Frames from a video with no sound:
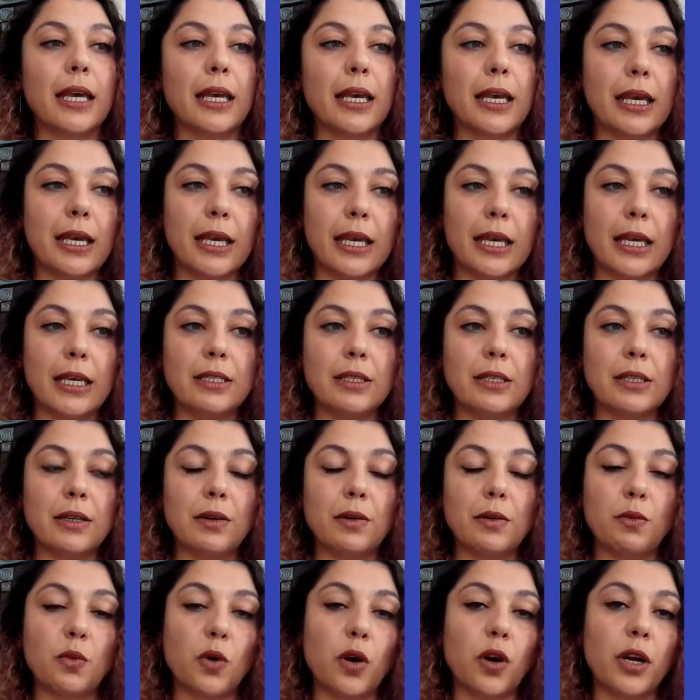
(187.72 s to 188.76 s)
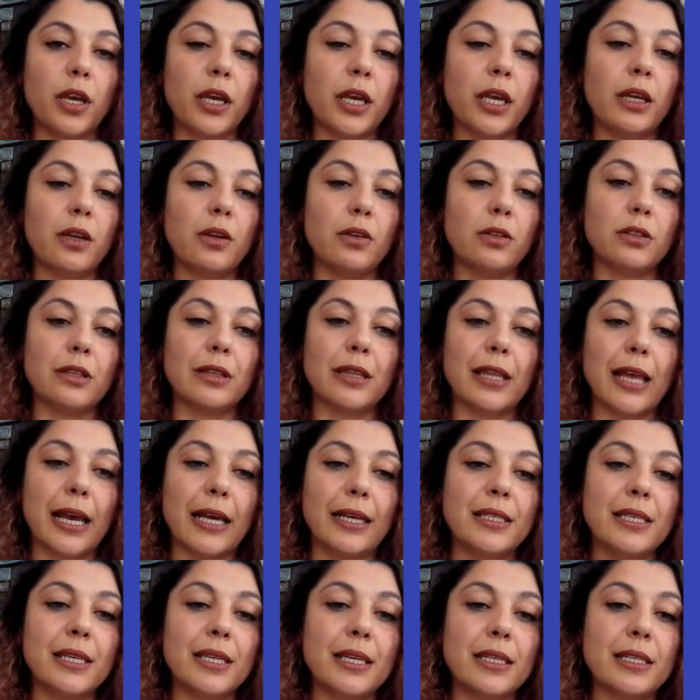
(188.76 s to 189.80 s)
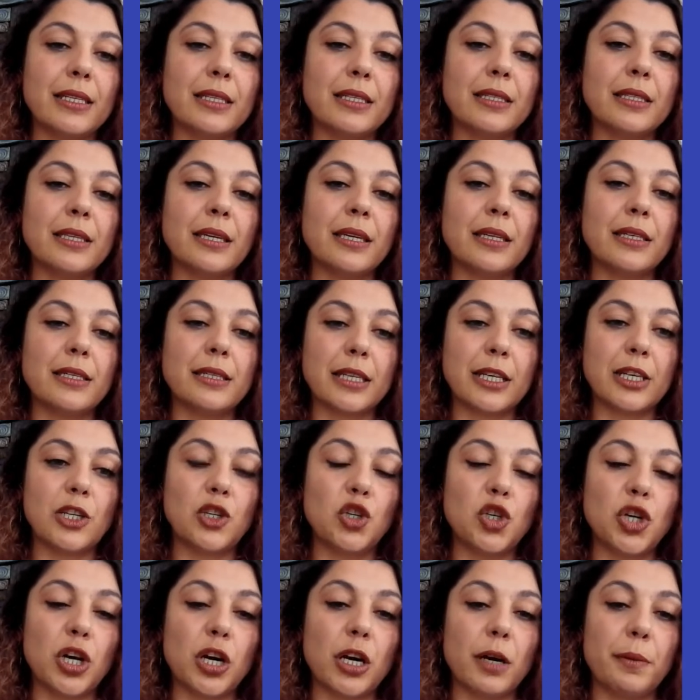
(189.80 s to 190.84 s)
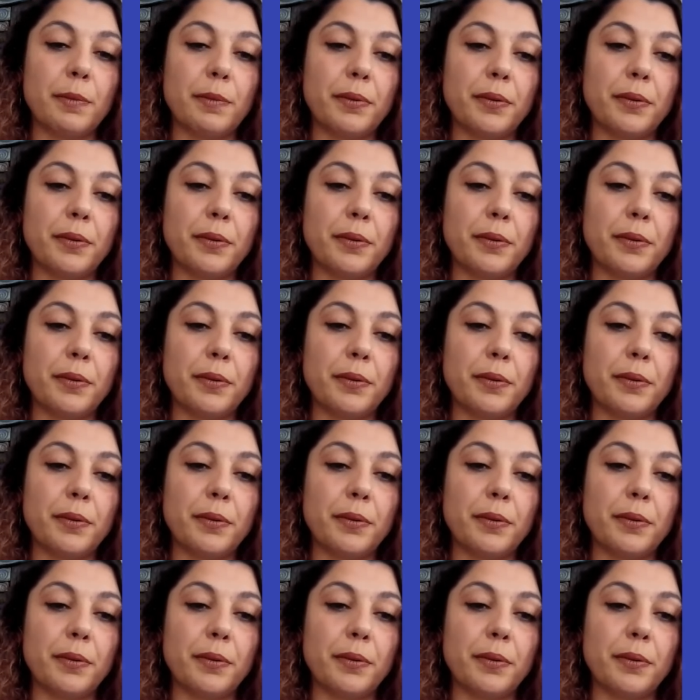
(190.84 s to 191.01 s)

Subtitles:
It is working on the latest C#.